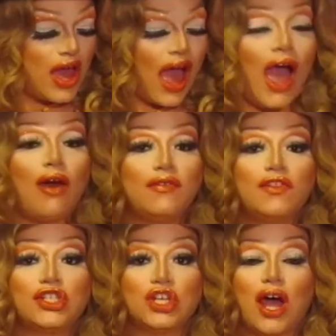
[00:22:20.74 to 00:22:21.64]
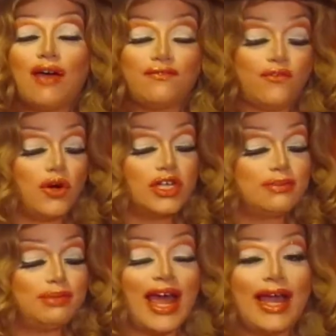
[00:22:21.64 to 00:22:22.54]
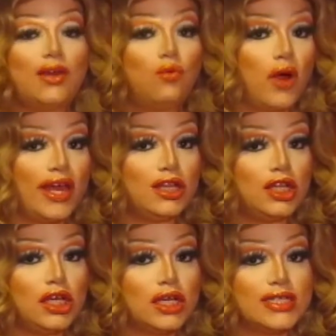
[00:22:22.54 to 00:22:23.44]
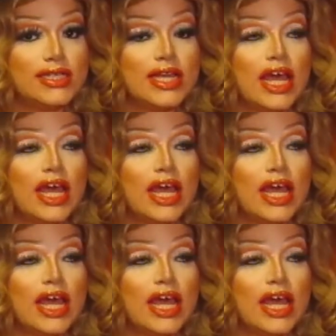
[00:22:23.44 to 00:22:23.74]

Out of the top 4 black and white looks,